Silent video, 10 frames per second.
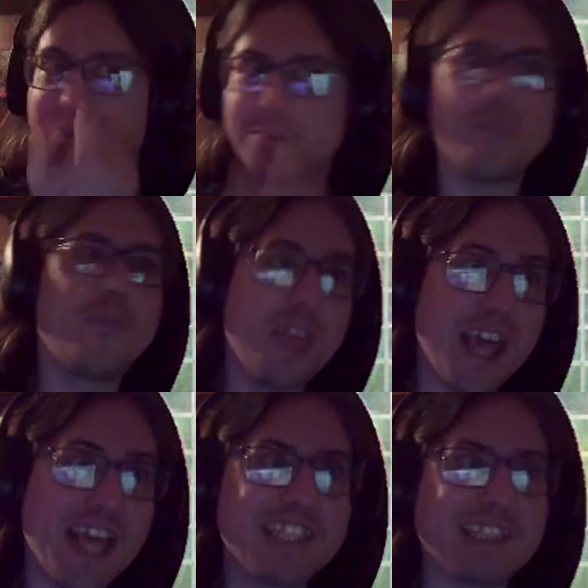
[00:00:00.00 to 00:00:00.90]

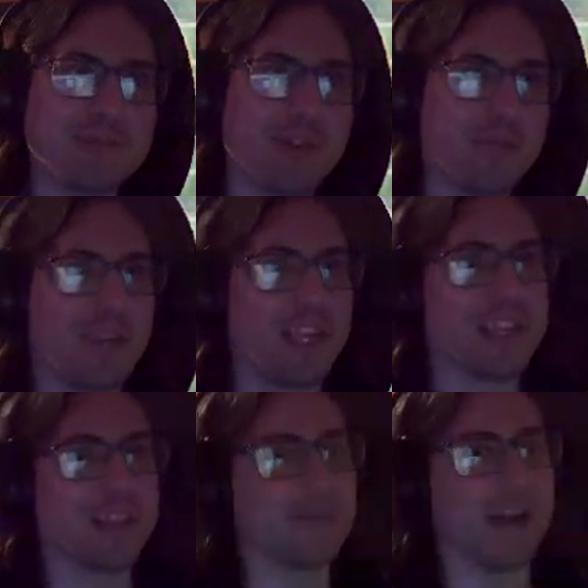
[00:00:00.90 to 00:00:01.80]
This will be
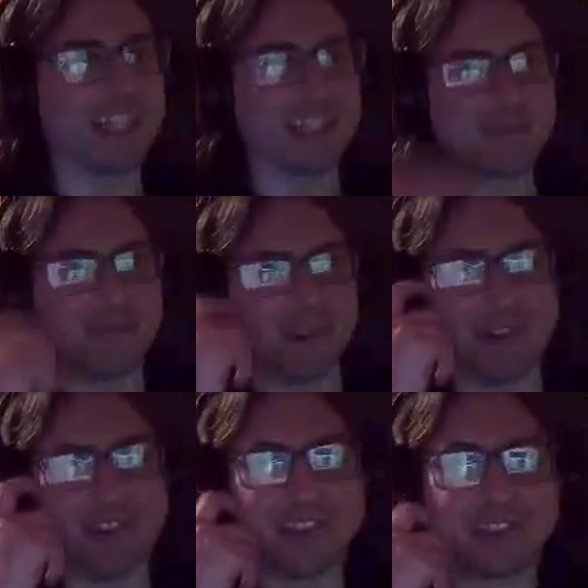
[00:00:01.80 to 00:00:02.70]
the magic
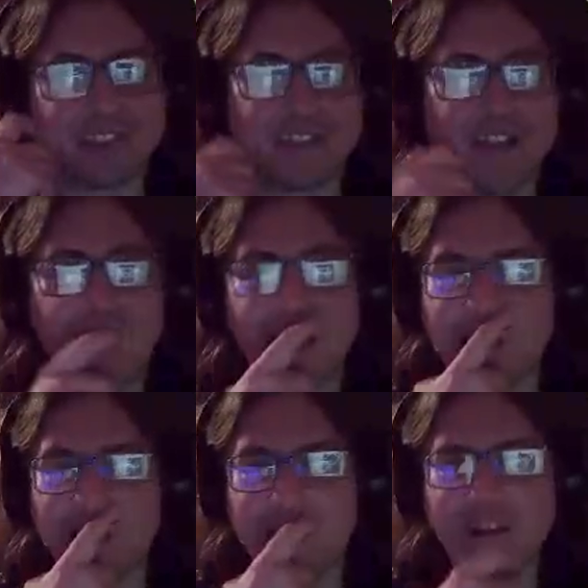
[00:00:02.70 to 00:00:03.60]
wand. Hello,
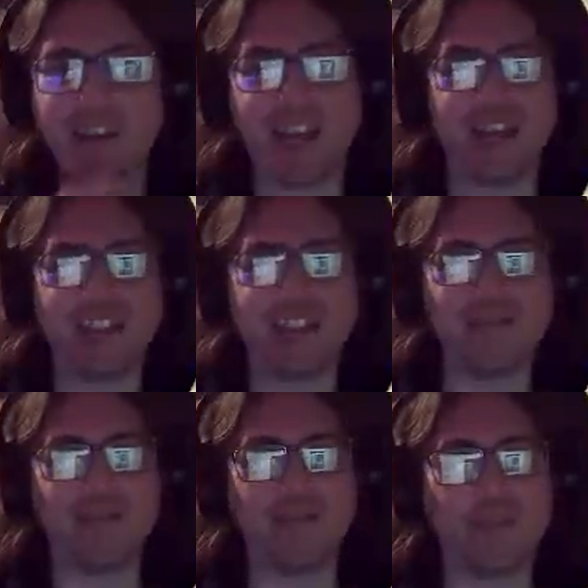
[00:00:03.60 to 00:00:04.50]
okay, I
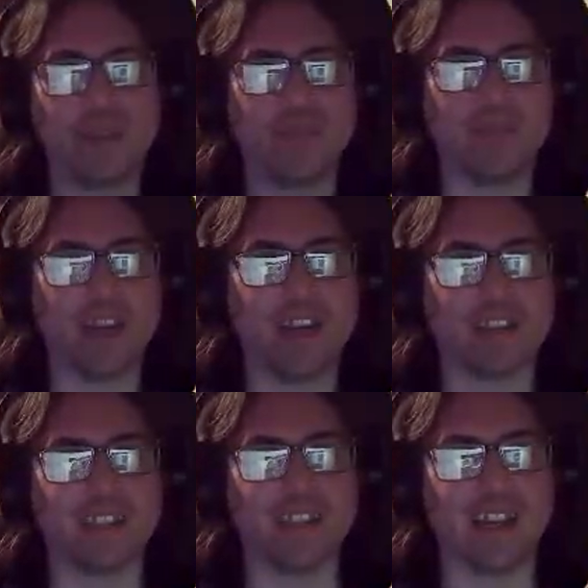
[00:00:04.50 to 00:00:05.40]
see the
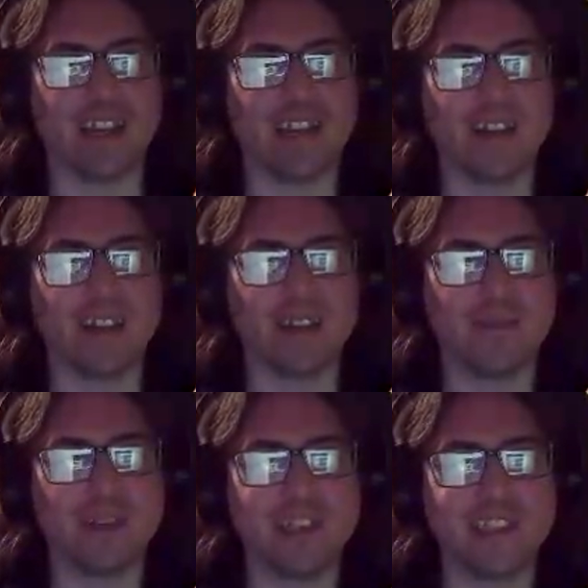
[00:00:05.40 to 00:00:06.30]
bird in there.
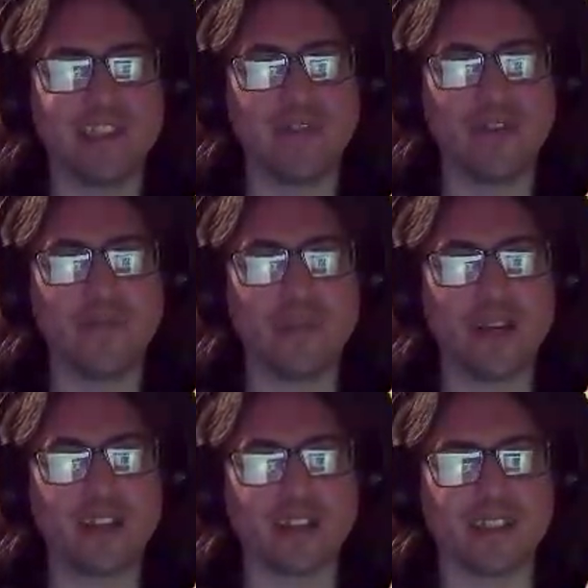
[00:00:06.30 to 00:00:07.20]
Why is the evolved
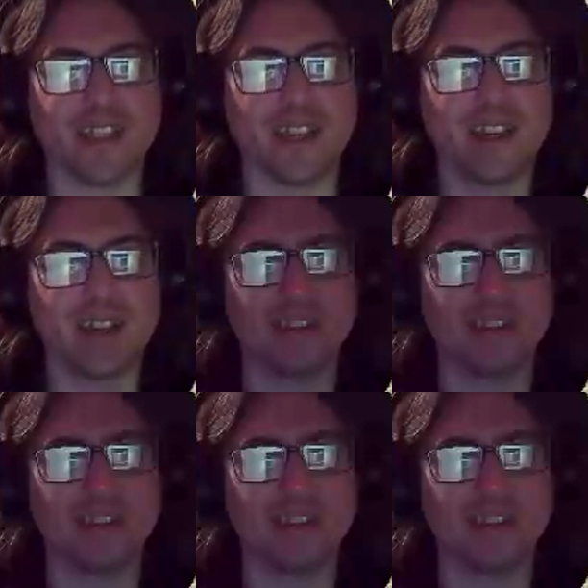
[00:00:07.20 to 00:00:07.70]
bird in there?